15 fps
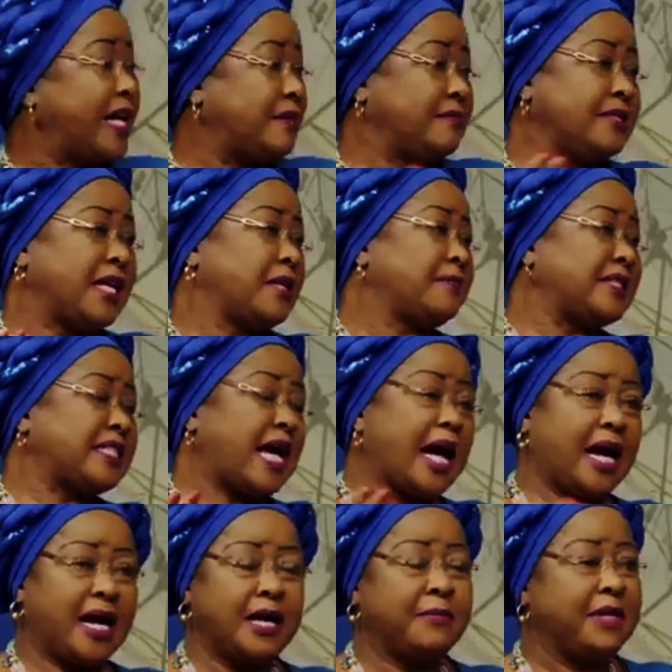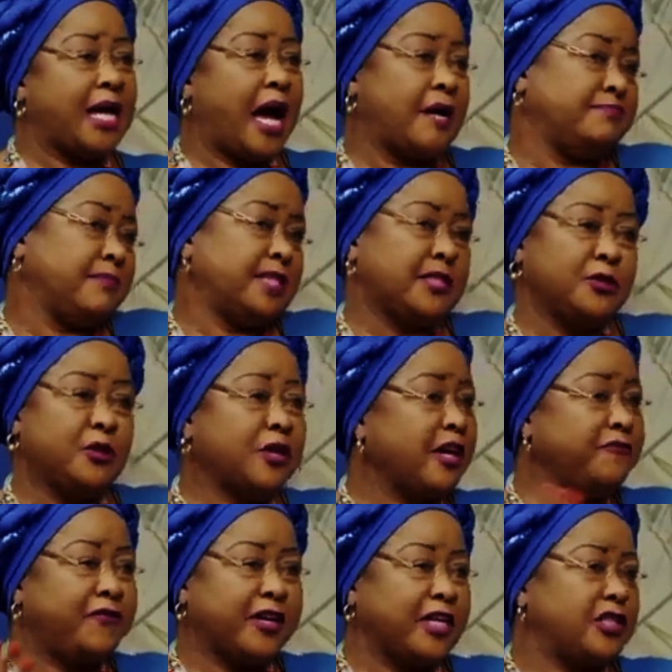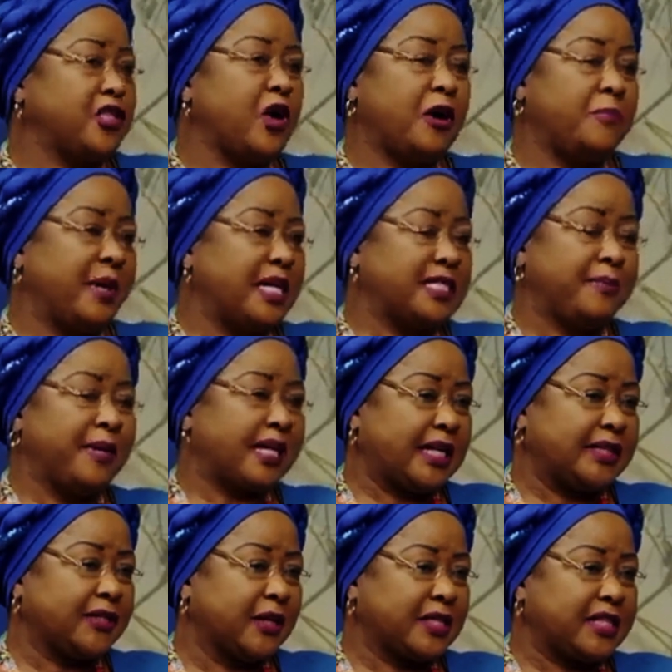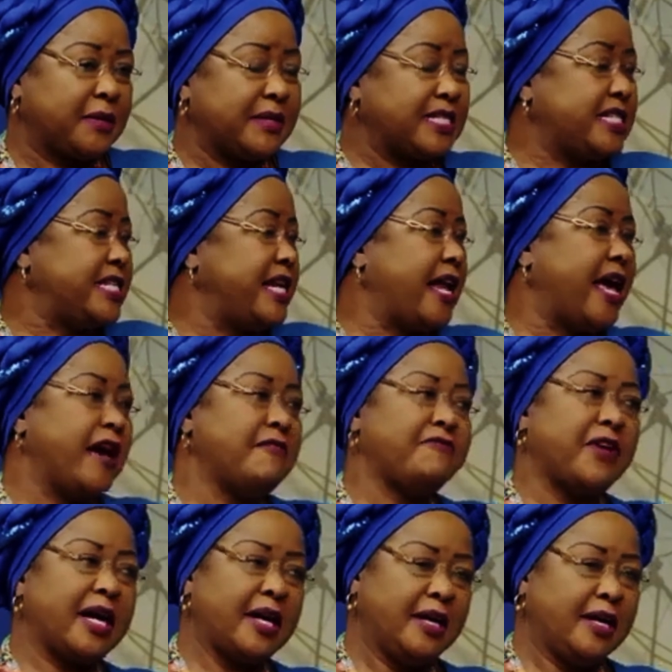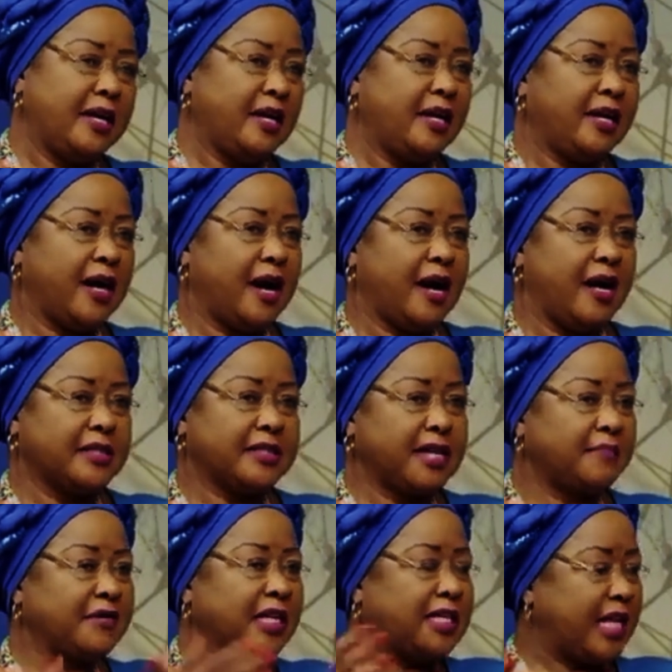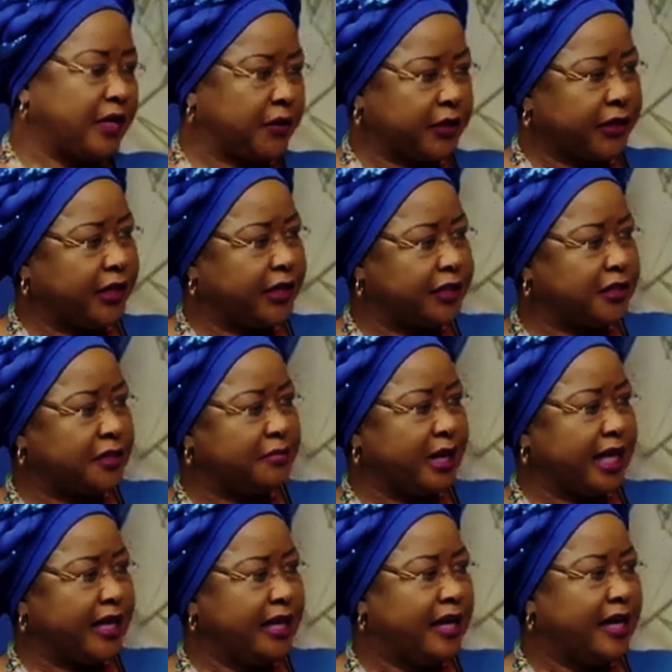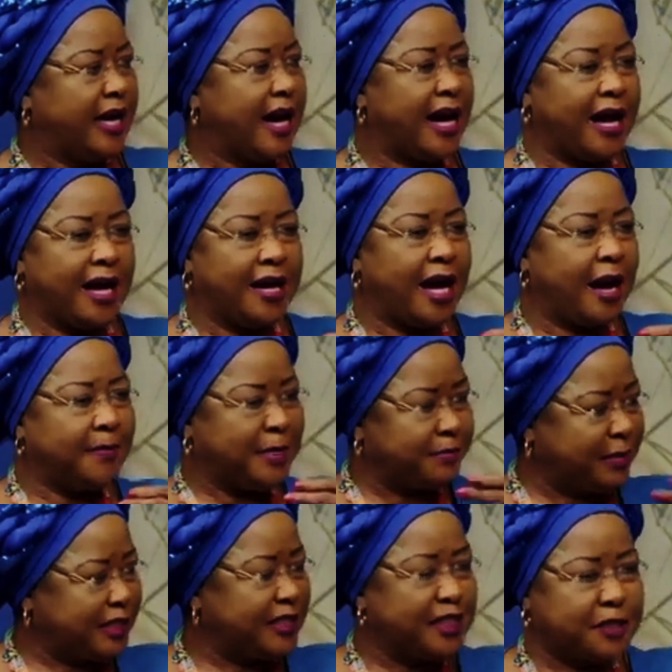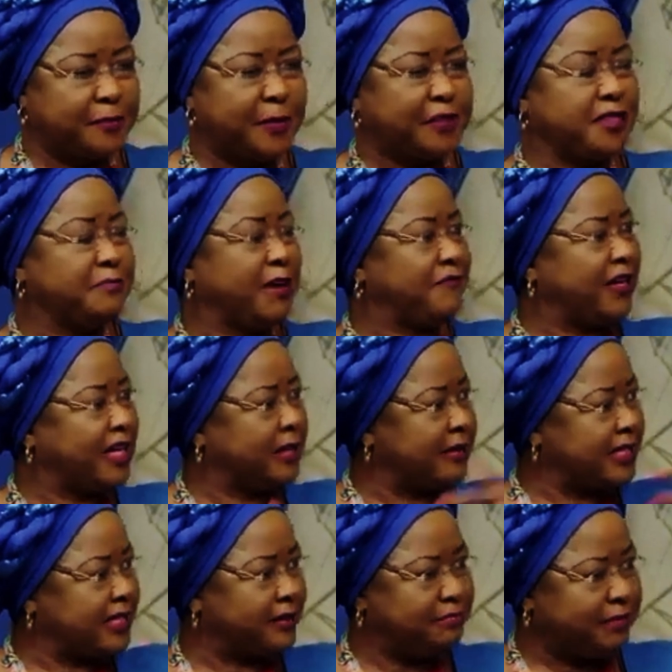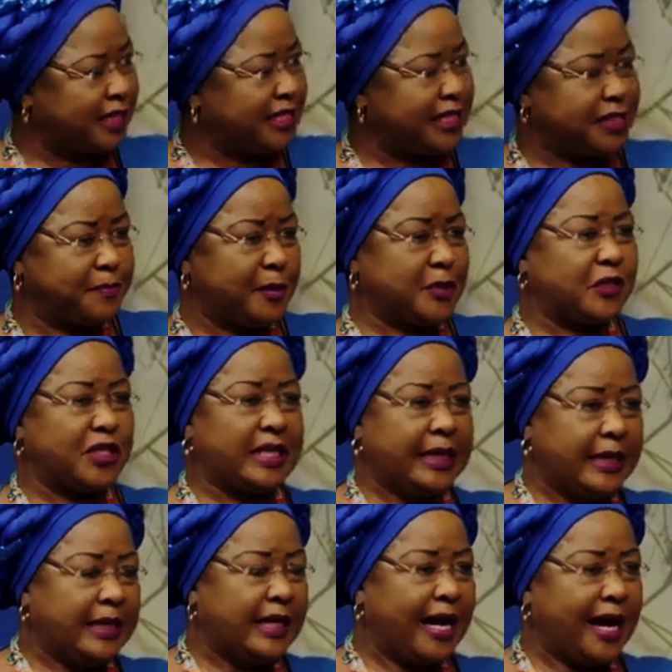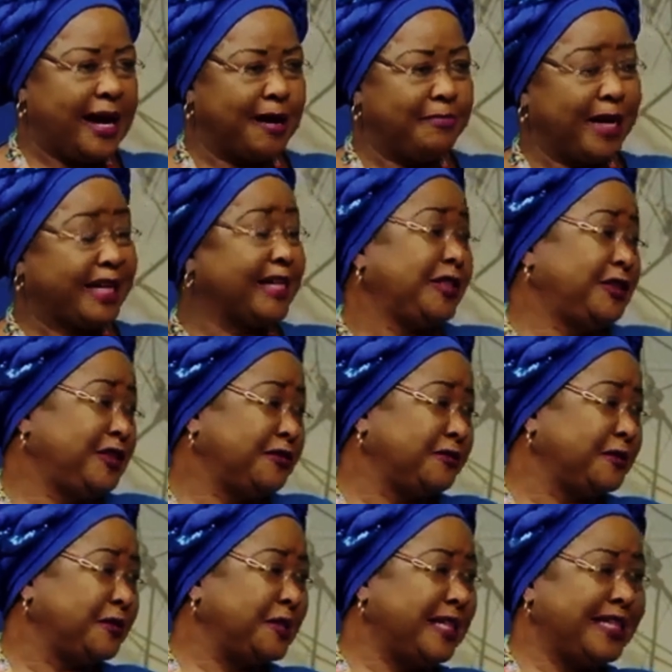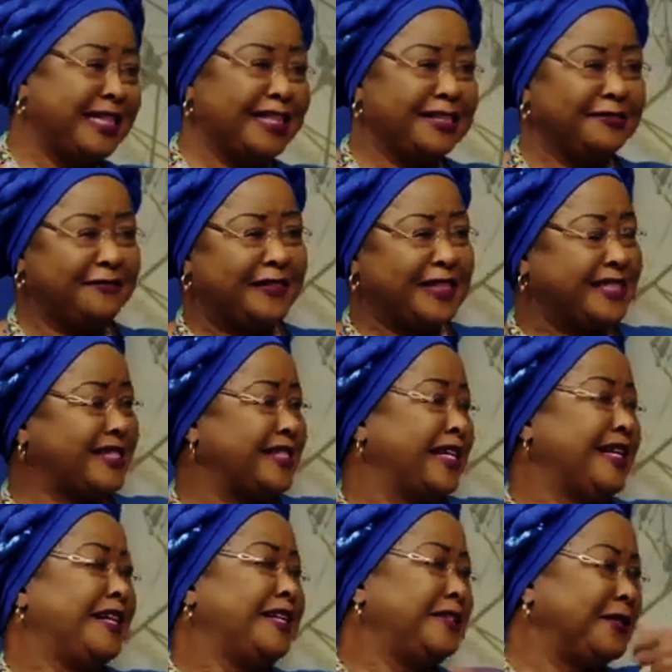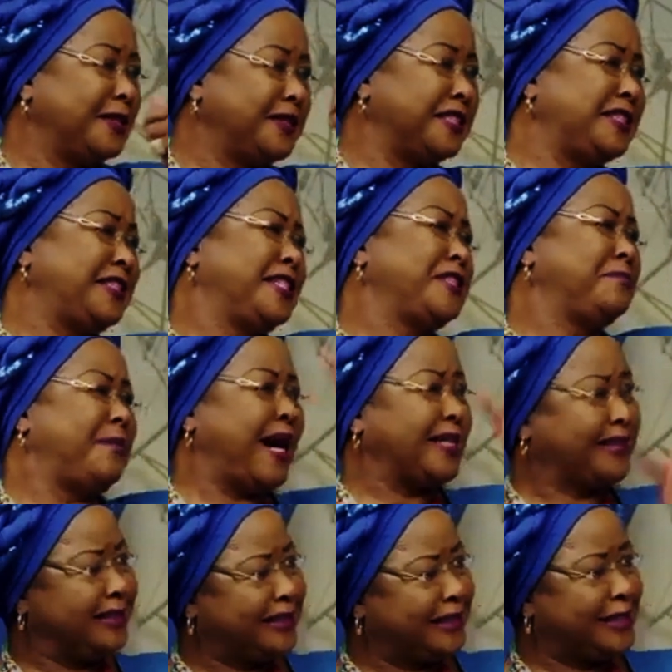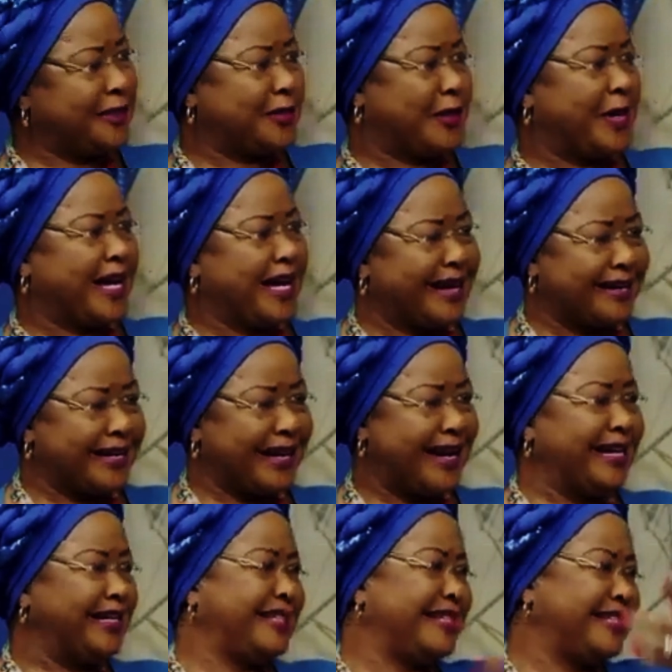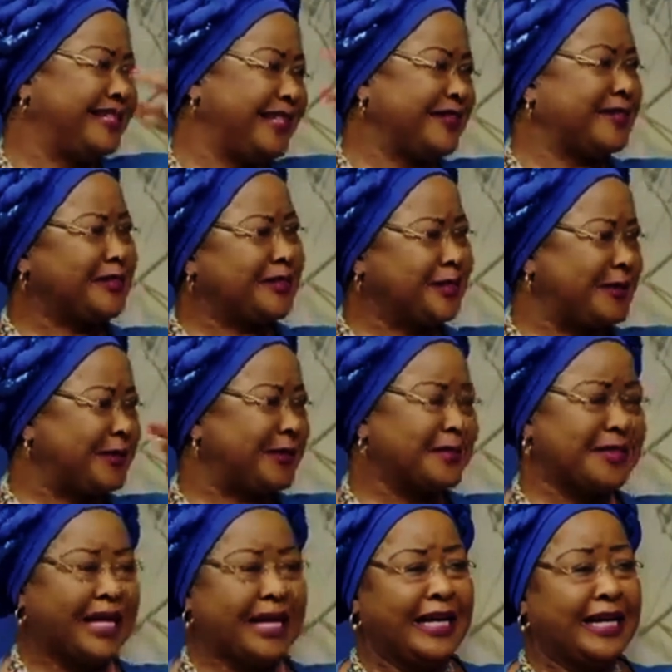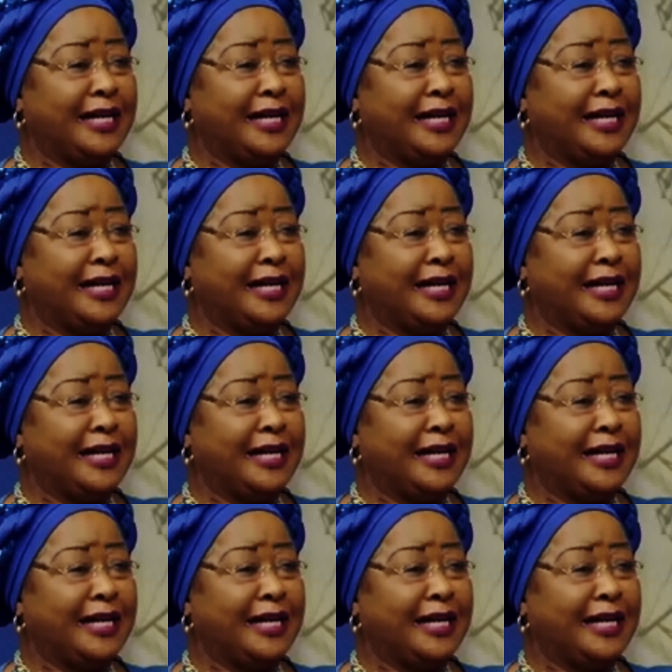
that was, looking for a job as a medical doctor was never something that occurred to me. I'm a business person. My father was a business person back in Chivu. He had the first long-distance buses into our area. He had general stores.